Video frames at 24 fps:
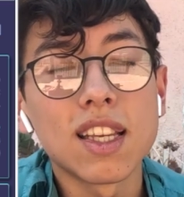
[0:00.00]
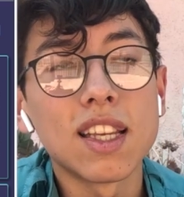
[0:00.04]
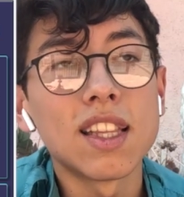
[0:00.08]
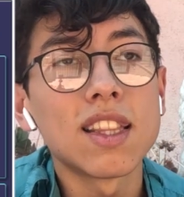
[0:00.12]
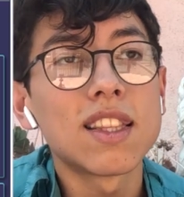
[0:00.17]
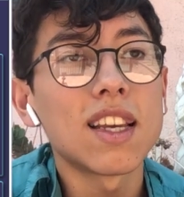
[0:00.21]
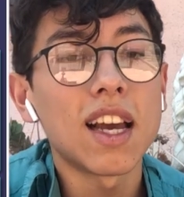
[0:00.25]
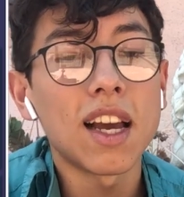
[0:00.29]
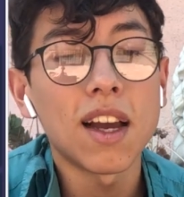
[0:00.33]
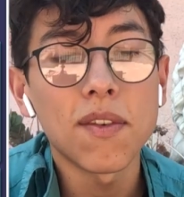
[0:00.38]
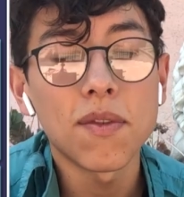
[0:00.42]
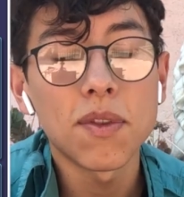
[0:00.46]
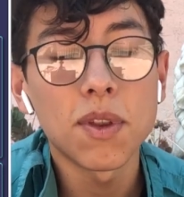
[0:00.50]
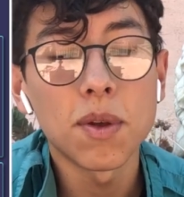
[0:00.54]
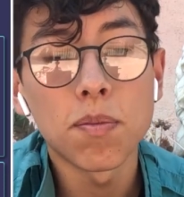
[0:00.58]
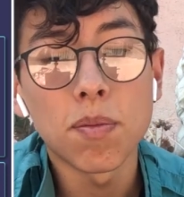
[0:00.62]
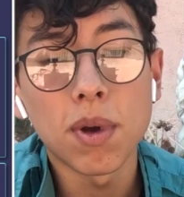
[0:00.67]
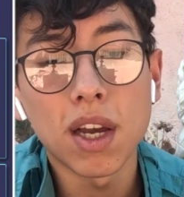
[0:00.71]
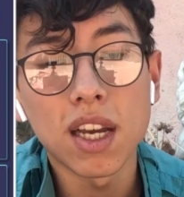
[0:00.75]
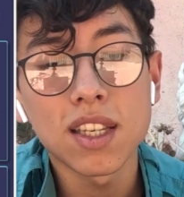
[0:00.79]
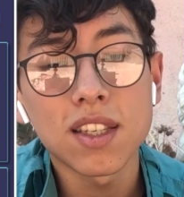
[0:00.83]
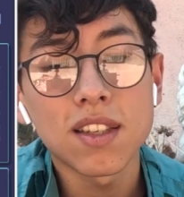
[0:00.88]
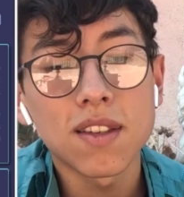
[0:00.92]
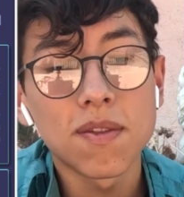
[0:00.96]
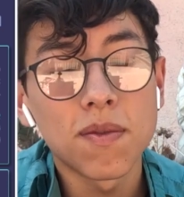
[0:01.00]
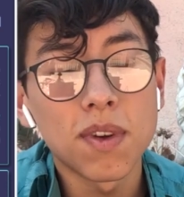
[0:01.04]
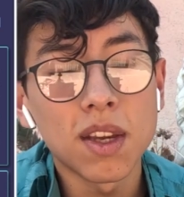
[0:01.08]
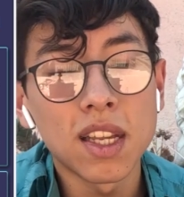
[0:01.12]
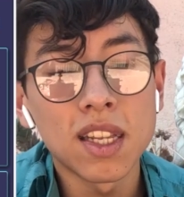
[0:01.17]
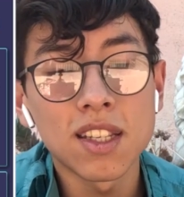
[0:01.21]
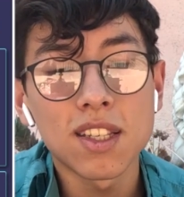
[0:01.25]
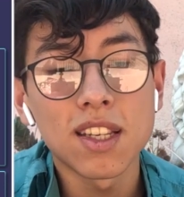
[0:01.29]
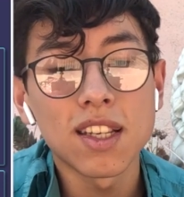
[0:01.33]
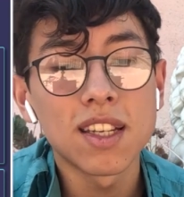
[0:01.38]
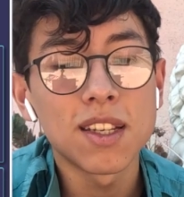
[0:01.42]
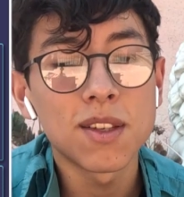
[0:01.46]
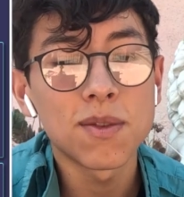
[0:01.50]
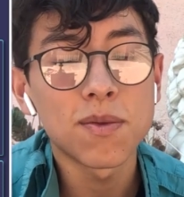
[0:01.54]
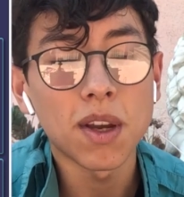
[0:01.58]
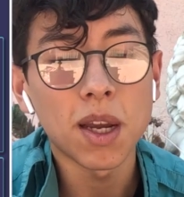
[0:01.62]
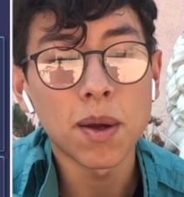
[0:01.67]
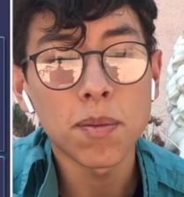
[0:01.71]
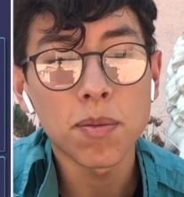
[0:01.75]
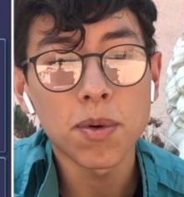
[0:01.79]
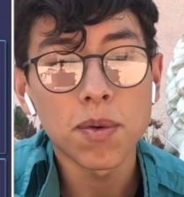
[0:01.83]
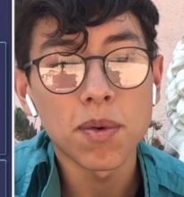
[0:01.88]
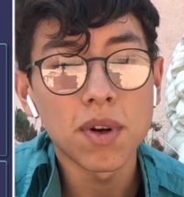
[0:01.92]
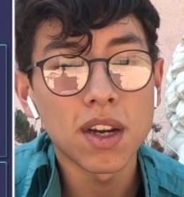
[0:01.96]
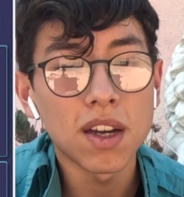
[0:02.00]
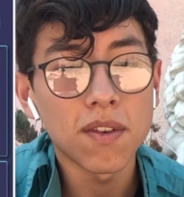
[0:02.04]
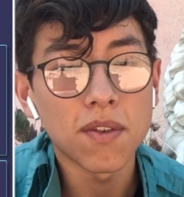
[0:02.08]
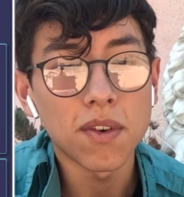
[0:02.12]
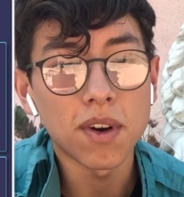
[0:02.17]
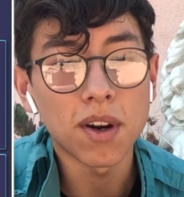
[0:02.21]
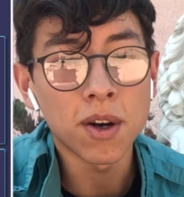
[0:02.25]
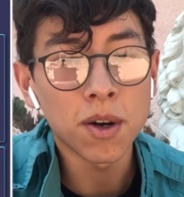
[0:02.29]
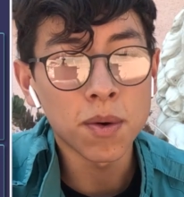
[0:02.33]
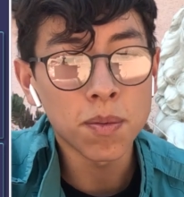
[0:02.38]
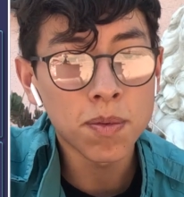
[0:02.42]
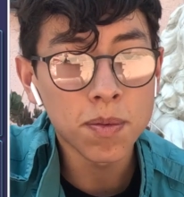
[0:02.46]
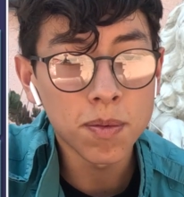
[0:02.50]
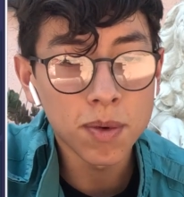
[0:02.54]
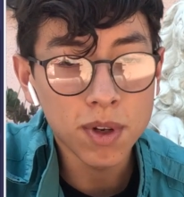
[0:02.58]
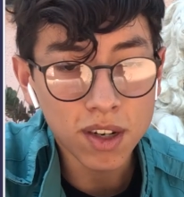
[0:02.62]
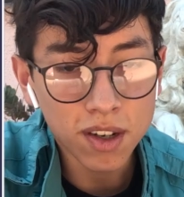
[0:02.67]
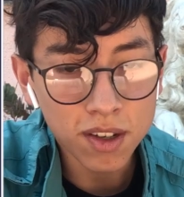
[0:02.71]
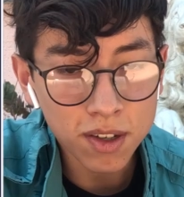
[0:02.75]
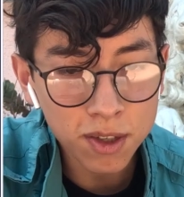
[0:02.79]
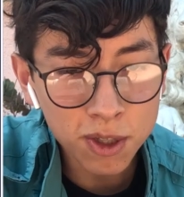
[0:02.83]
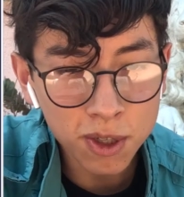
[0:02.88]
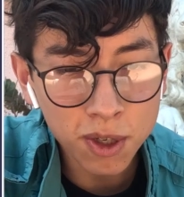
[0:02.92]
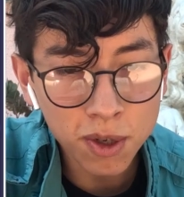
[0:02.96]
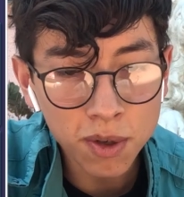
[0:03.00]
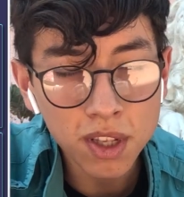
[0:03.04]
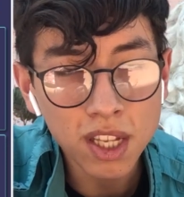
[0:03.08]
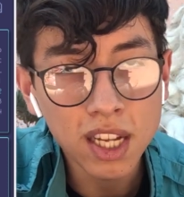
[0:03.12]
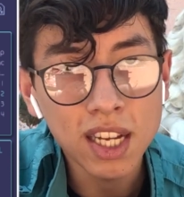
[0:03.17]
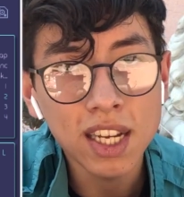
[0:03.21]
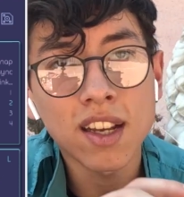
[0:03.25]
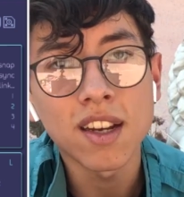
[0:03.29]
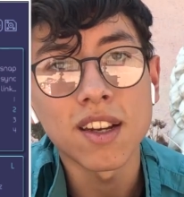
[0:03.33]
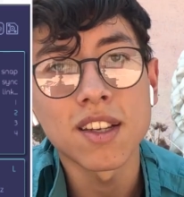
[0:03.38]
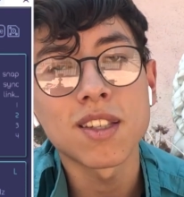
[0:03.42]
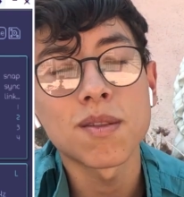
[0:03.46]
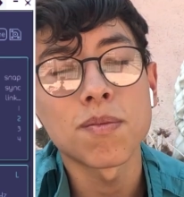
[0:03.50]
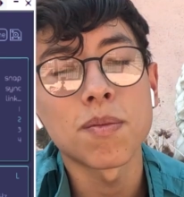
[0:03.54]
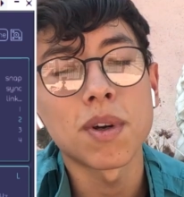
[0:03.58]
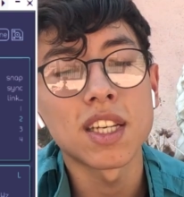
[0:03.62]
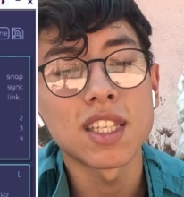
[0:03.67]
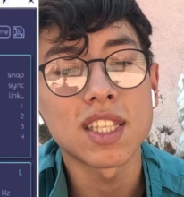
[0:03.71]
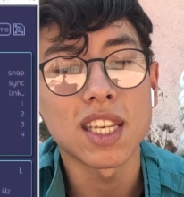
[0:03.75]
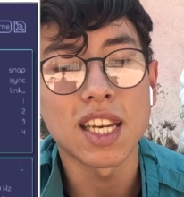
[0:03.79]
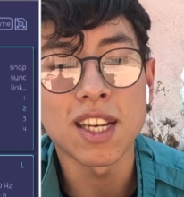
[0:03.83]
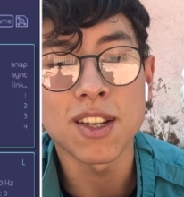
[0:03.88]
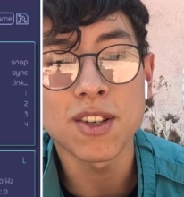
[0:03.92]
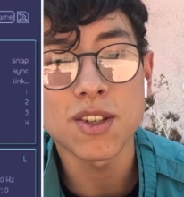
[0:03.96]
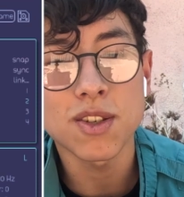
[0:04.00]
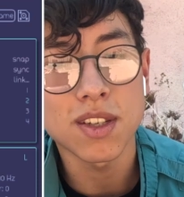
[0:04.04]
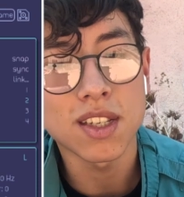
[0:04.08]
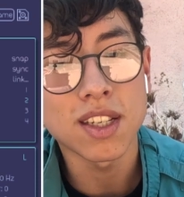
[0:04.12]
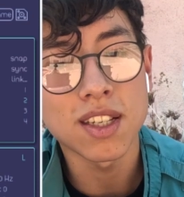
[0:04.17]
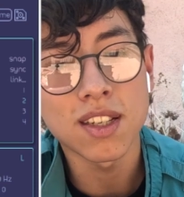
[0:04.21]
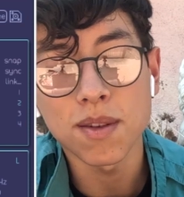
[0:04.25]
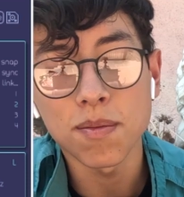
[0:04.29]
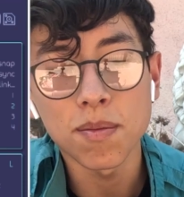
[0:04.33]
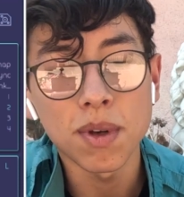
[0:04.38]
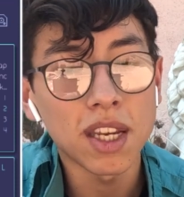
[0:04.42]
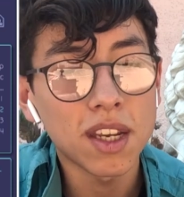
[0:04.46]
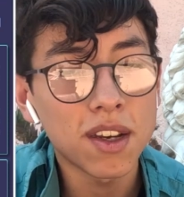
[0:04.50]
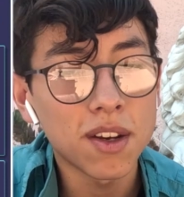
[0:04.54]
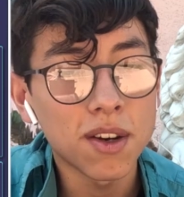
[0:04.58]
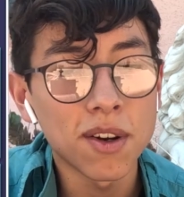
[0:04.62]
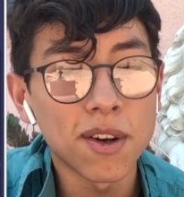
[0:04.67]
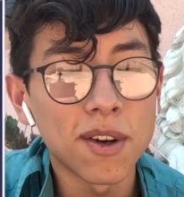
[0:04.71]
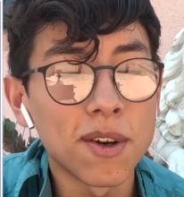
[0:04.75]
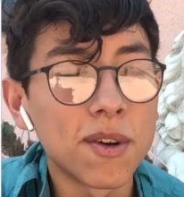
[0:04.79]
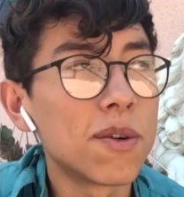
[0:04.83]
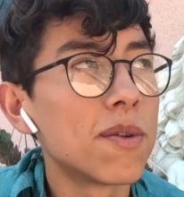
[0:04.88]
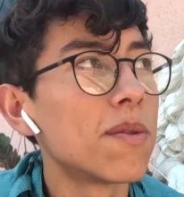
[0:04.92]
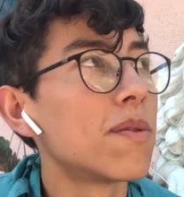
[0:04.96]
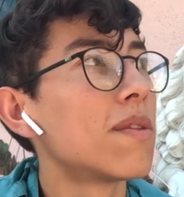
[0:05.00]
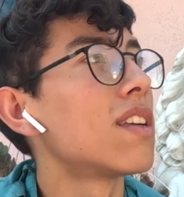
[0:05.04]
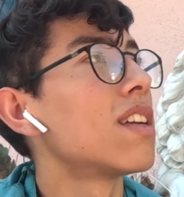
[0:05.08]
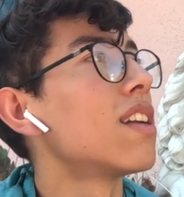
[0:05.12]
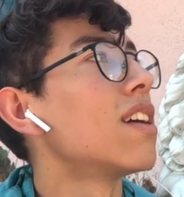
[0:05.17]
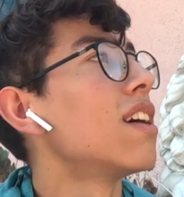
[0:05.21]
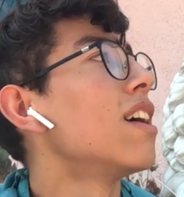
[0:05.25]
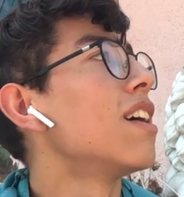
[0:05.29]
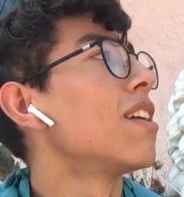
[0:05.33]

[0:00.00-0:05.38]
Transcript: synth to have the best vintage Vaporwave ARP, but also like customization to make your own.